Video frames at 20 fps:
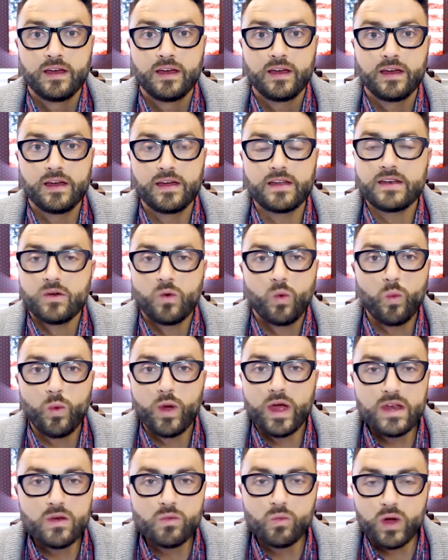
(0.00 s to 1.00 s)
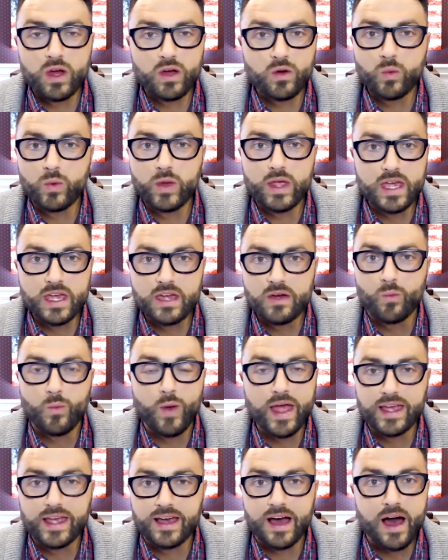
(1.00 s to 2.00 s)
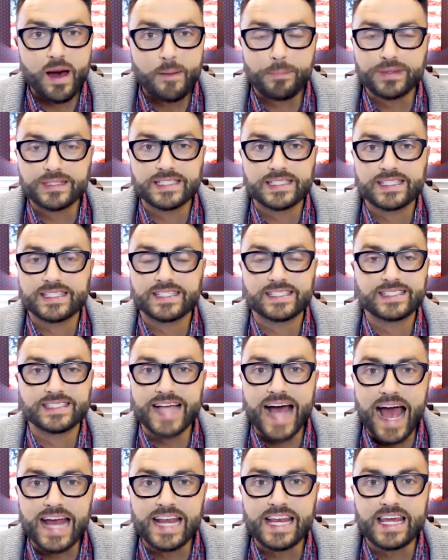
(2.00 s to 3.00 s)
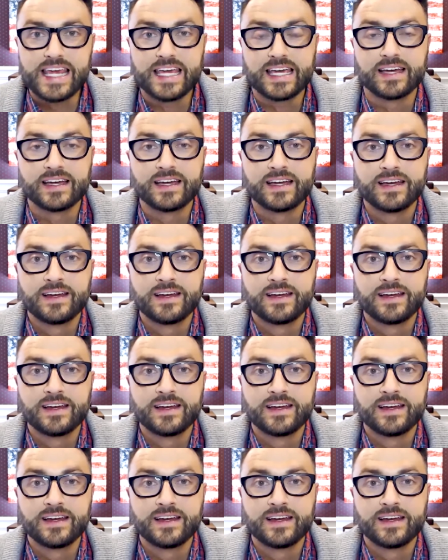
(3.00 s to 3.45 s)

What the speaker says: And when will we wake up as a society